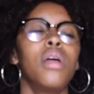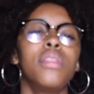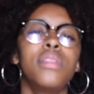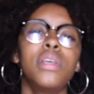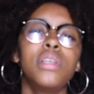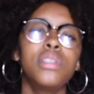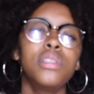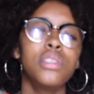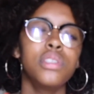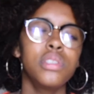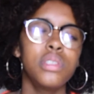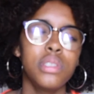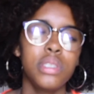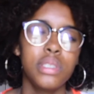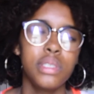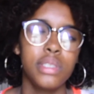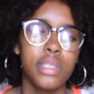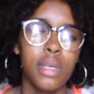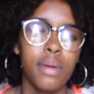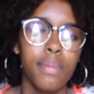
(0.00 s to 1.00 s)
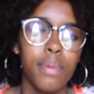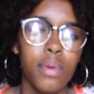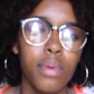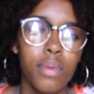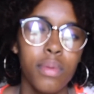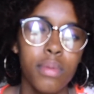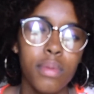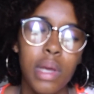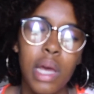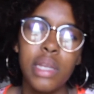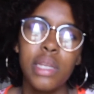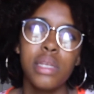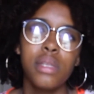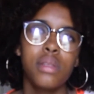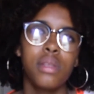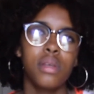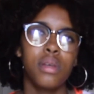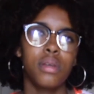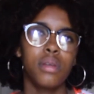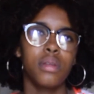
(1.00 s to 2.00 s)
This is just an example. I did
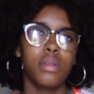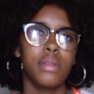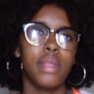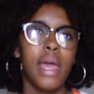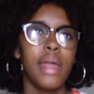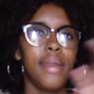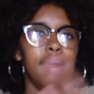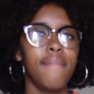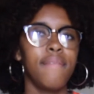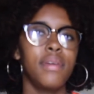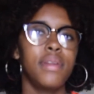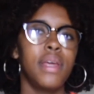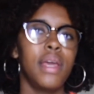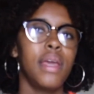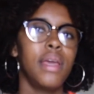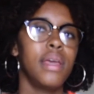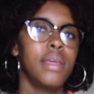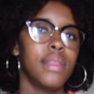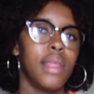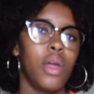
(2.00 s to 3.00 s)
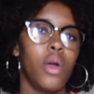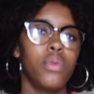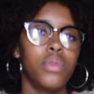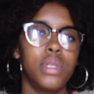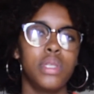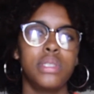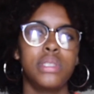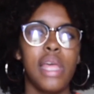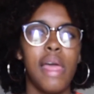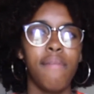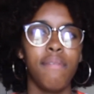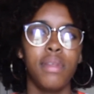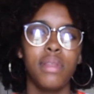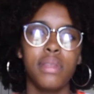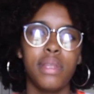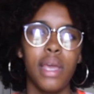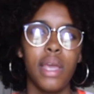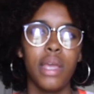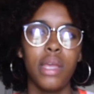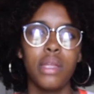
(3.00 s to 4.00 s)
the that every day and like on the seventh
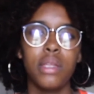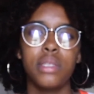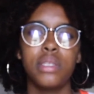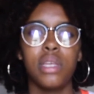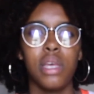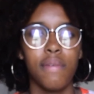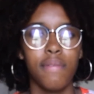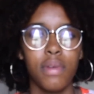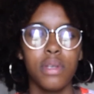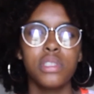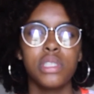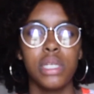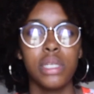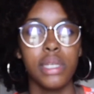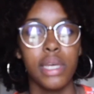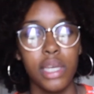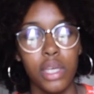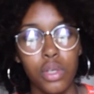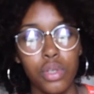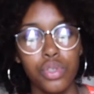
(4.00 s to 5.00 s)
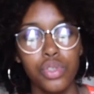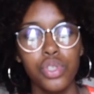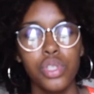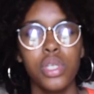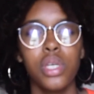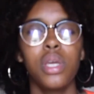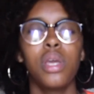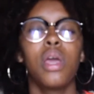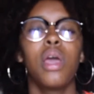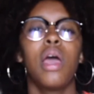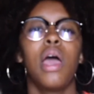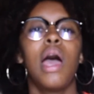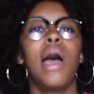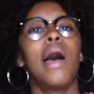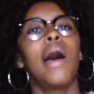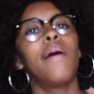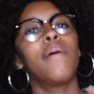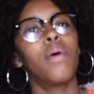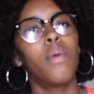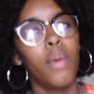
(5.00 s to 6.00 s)
day, Sunday usually,
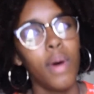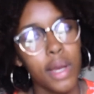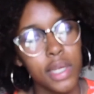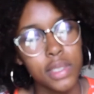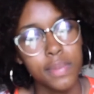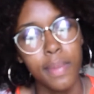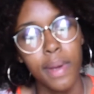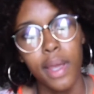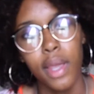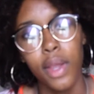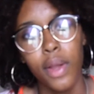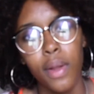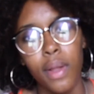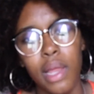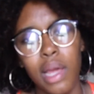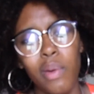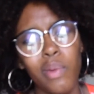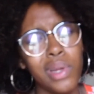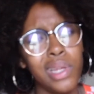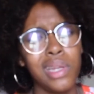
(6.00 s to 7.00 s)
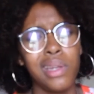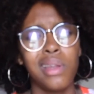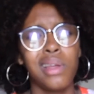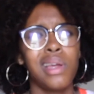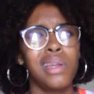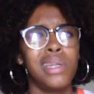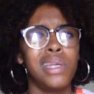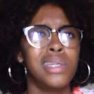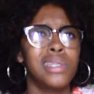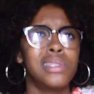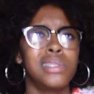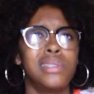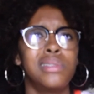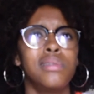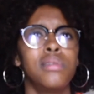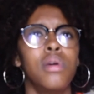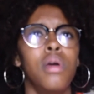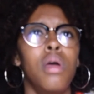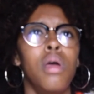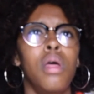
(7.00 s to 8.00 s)
I would wash my hair and I wouldn't condition.
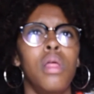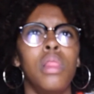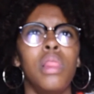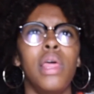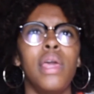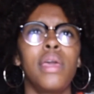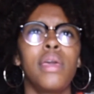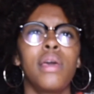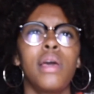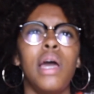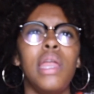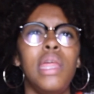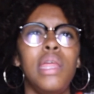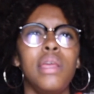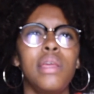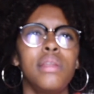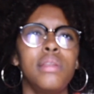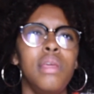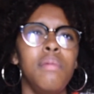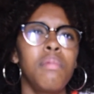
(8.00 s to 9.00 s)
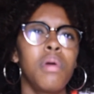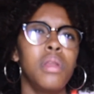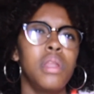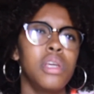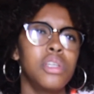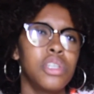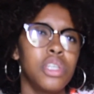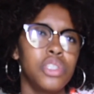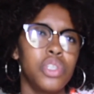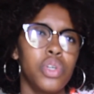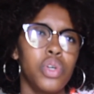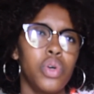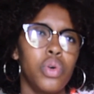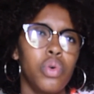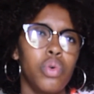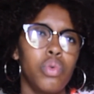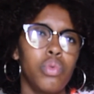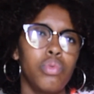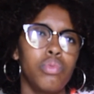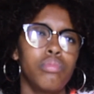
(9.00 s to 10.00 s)
Like I didn't deep condition
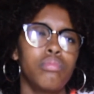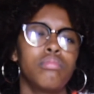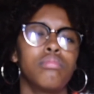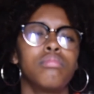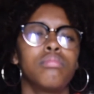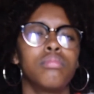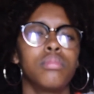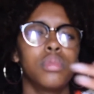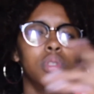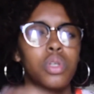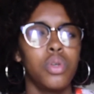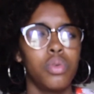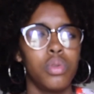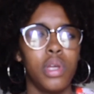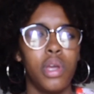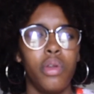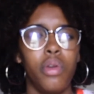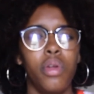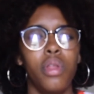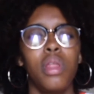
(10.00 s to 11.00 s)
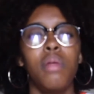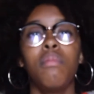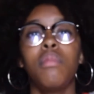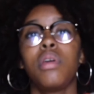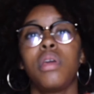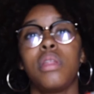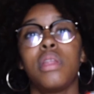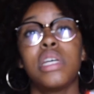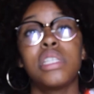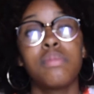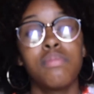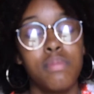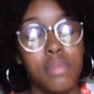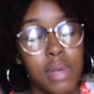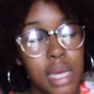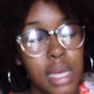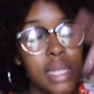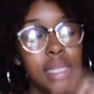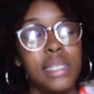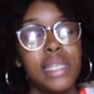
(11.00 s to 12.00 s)
until a little later. Let me. That's
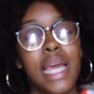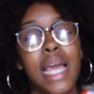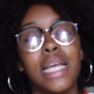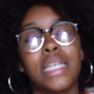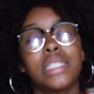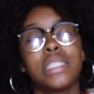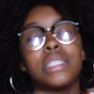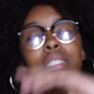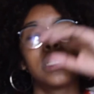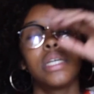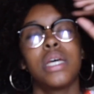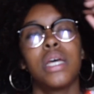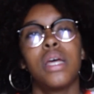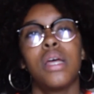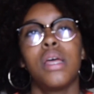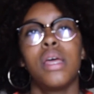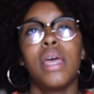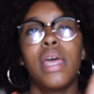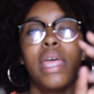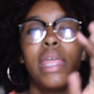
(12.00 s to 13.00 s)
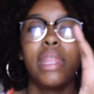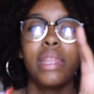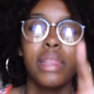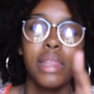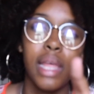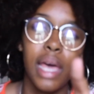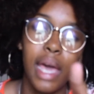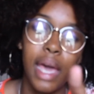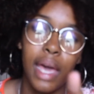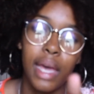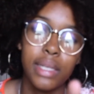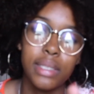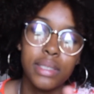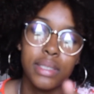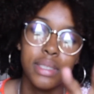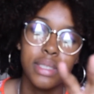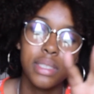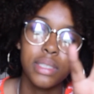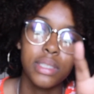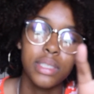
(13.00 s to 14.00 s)
my next and
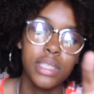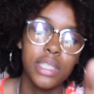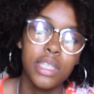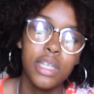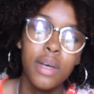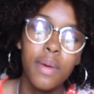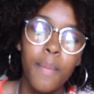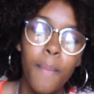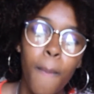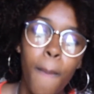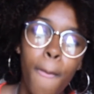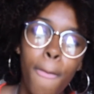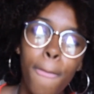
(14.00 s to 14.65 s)
last tip